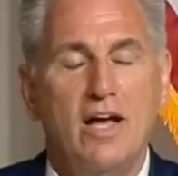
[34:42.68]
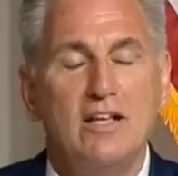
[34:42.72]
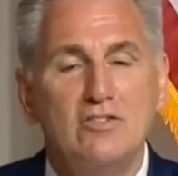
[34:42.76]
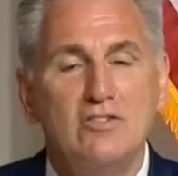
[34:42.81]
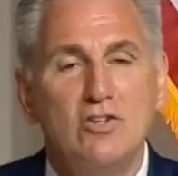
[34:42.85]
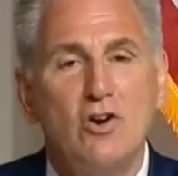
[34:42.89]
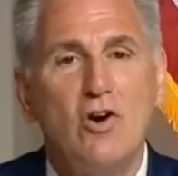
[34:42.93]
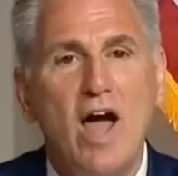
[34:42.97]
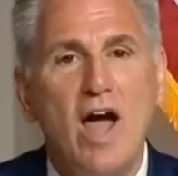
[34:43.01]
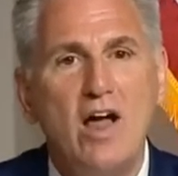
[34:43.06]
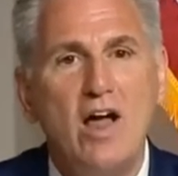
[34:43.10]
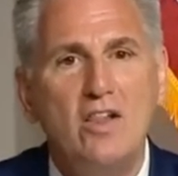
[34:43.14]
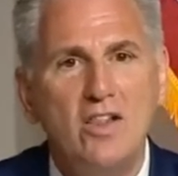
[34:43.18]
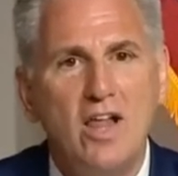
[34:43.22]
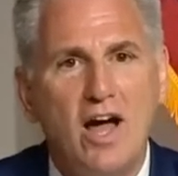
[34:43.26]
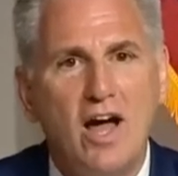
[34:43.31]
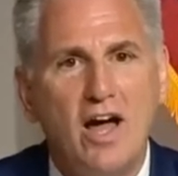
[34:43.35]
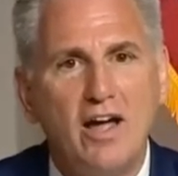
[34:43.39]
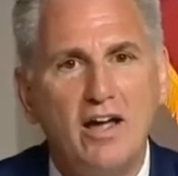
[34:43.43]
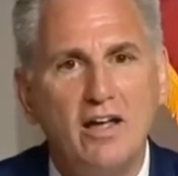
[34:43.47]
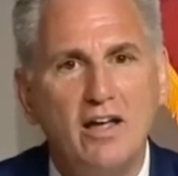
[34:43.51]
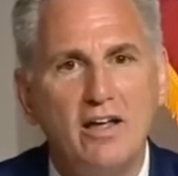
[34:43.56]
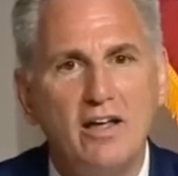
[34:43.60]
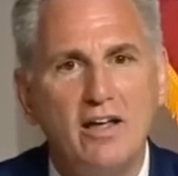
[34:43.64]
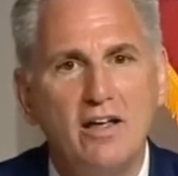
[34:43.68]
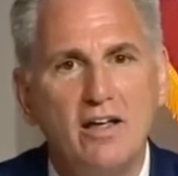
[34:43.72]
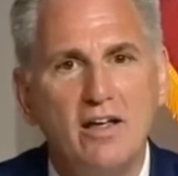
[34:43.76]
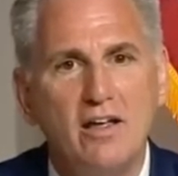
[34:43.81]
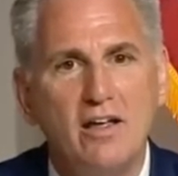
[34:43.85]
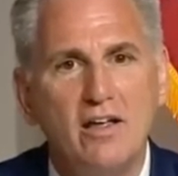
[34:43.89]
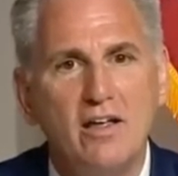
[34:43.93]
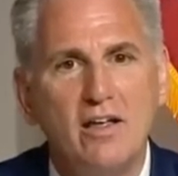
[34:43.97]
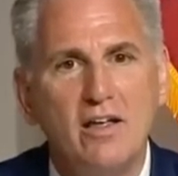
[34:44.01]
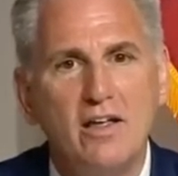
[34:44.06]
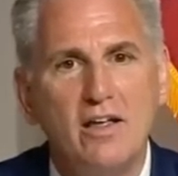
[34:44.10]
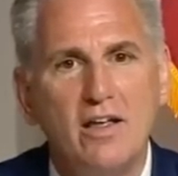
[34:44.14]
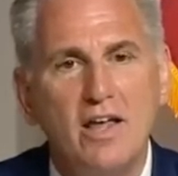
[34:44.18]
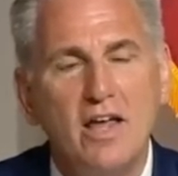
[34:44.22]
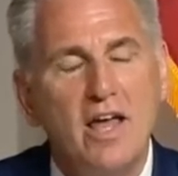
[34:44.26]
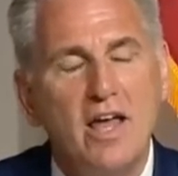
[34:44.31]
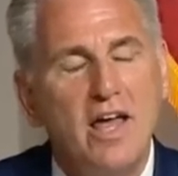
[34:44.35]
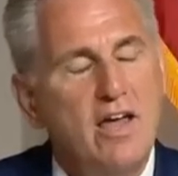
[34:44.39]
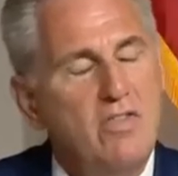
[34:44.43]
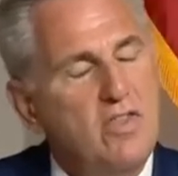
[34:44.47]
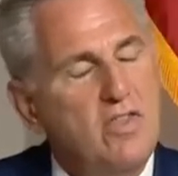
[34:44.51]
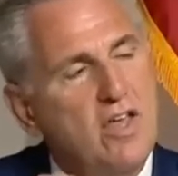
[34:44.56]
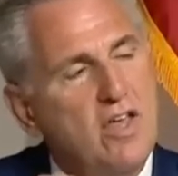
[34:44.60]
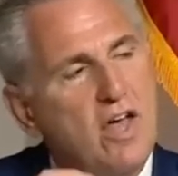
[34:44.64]
That's our ally.
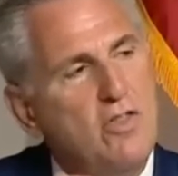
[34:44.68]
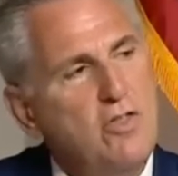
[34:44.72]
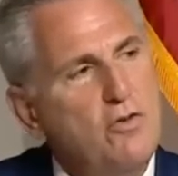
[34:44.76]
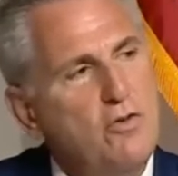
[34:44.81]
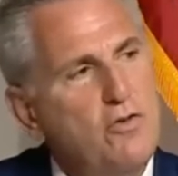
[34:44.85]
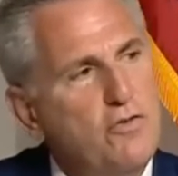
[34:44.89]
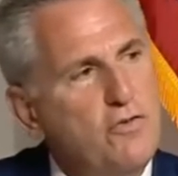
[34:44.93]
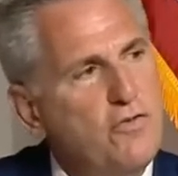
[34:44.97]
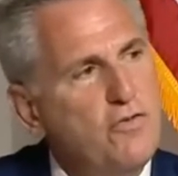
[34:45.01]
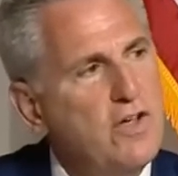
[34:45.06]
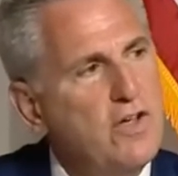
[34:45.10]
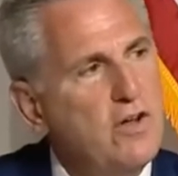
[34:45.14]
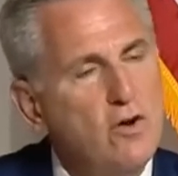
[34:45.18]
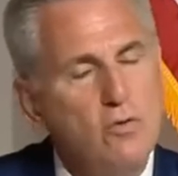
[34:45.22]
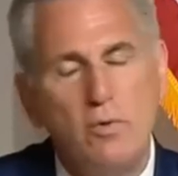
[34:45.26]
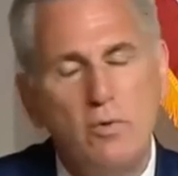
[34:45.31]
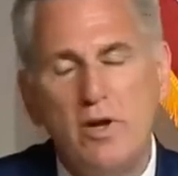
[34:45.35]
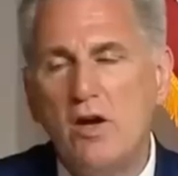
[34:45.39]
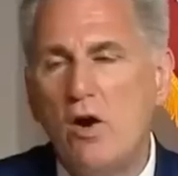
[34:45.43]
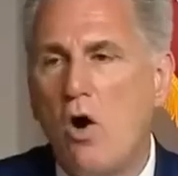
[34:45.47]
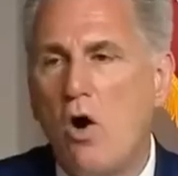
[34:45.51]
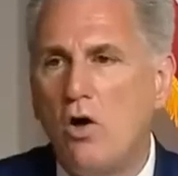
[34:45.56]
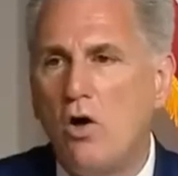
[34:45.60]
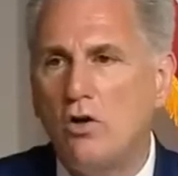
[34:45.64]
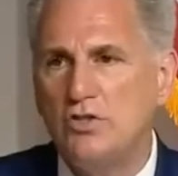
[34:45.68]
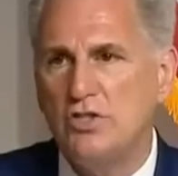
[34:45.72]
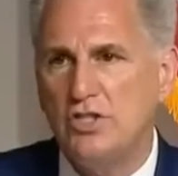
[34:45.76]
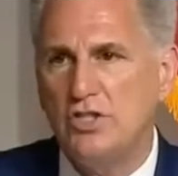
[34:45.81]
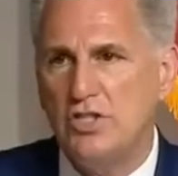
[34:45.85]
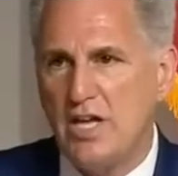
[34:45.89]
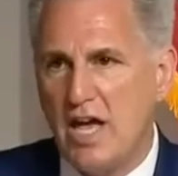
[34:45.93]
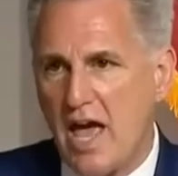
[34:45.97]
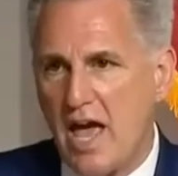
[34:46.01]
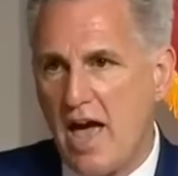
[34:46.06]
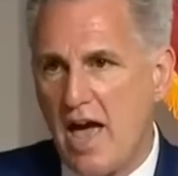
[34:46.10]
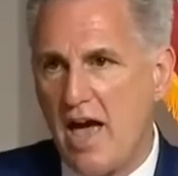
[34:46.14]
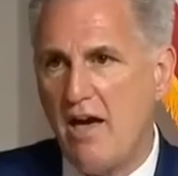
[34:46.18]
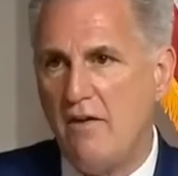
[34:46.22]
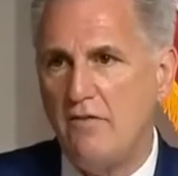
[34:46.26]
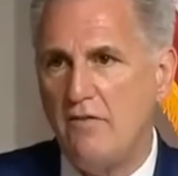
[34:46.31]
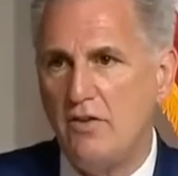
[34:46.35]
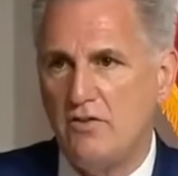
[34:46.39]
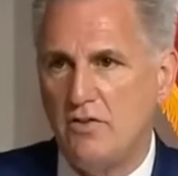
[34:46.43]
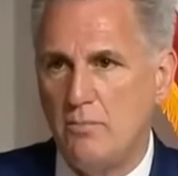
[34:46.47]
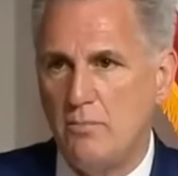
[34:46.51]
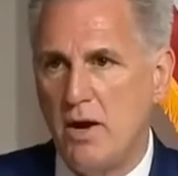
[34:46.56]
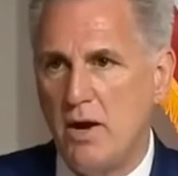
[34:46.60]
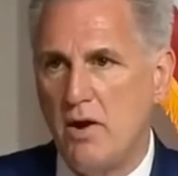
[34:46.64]
And the other fear we all should
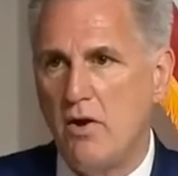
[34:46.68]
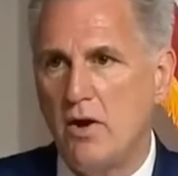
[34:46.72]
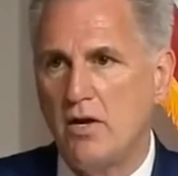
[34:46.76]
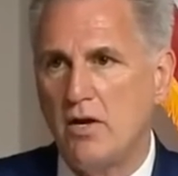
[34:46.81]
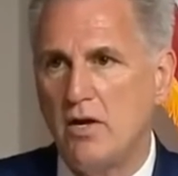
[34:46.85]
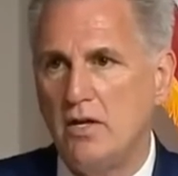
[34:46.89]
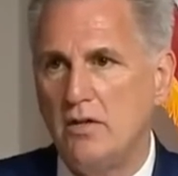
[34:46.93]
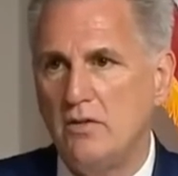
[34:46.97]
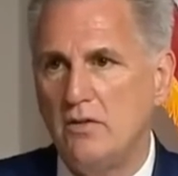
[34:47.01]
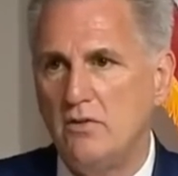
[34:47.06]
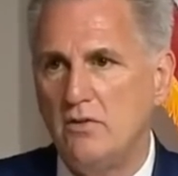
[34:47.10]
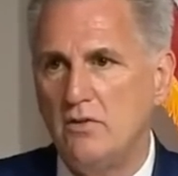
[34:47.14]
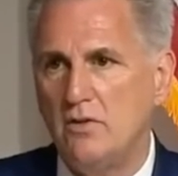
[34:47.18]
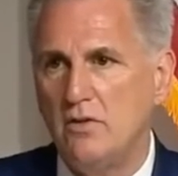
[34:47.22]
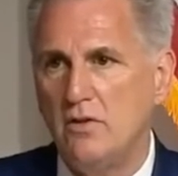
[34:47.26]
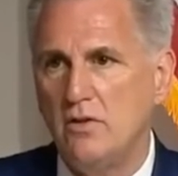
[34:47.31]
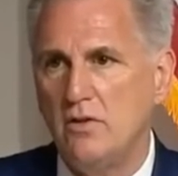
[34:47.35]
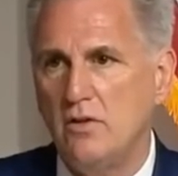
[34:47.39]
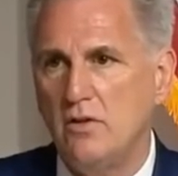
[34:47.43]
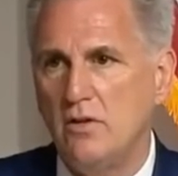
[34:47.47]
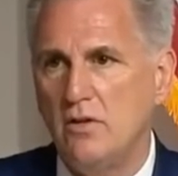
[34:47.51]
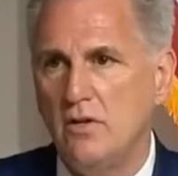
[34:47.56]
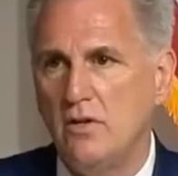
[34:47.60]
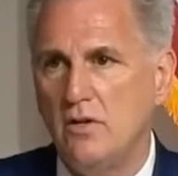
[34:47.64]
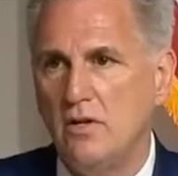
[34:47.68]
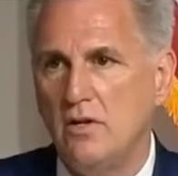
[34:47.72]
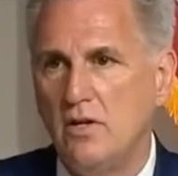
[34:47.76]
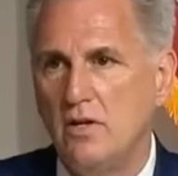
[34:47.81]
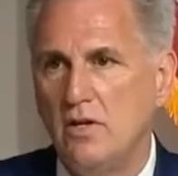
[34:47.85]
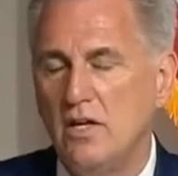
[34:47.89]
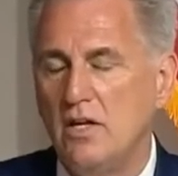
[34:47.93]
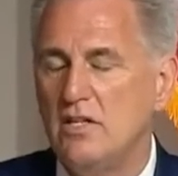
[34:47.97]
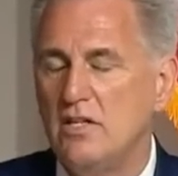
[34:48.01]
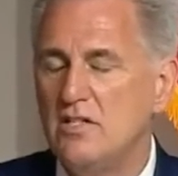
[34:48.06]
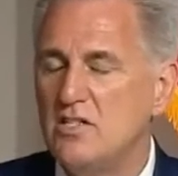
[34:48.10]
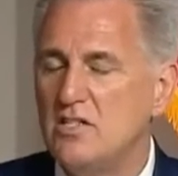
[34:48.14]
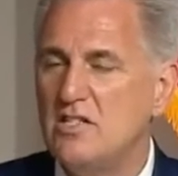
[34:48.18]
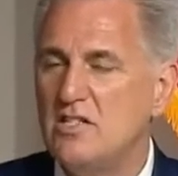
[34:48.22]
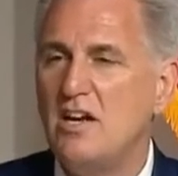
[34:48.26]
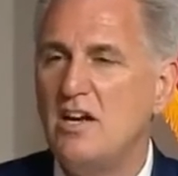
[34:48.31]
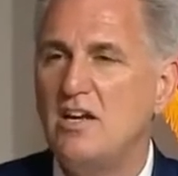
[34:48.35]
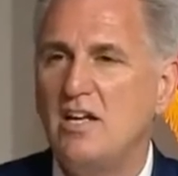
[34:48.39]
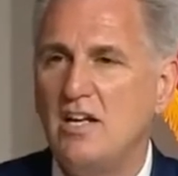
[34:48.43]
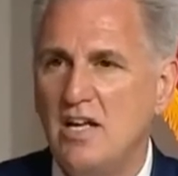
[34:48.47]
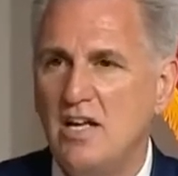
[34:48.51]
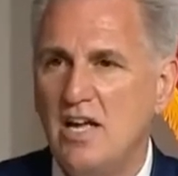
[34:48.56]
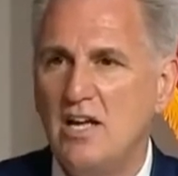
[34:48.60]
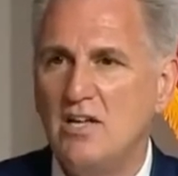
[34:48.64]
have as Americans in
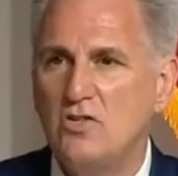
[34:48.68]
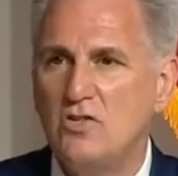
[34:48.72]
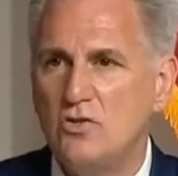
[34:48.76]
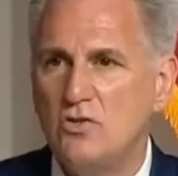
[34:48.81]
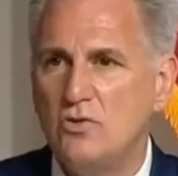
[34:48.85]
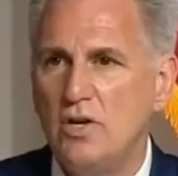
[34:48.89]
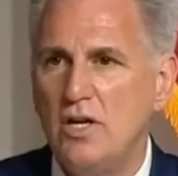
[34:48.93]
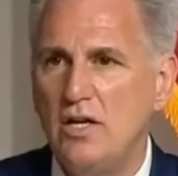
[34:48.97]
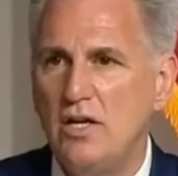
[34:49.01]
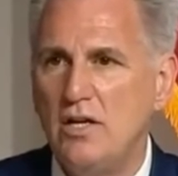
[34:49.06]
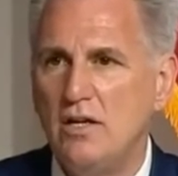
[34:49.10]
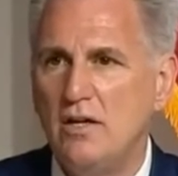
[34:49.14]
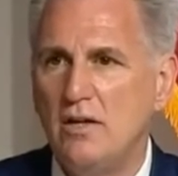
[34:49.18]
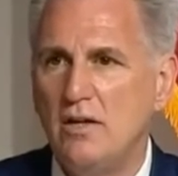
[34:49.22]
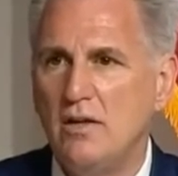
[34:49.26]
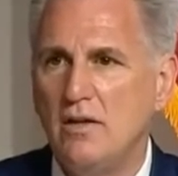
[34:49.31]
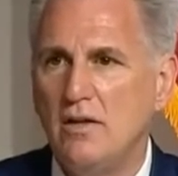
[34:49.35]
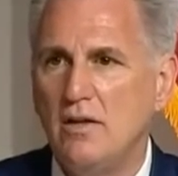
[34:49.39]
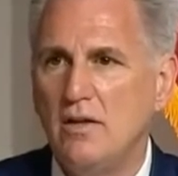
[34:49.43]
studying history,